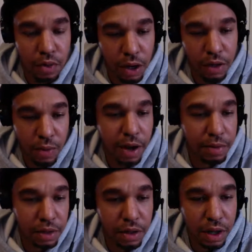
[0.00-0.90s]

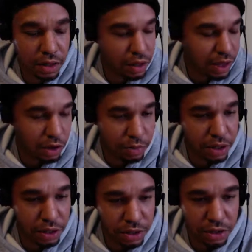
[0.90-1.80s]
Robinhood. I think that would
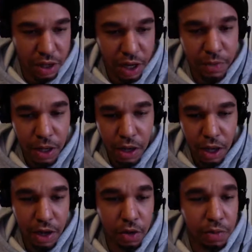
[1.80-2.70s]
be a good start.
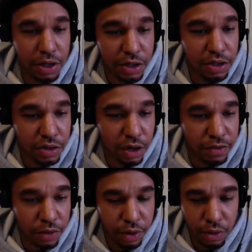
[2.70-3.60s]
That would be a good
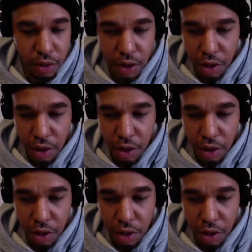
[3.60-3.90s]
start for you.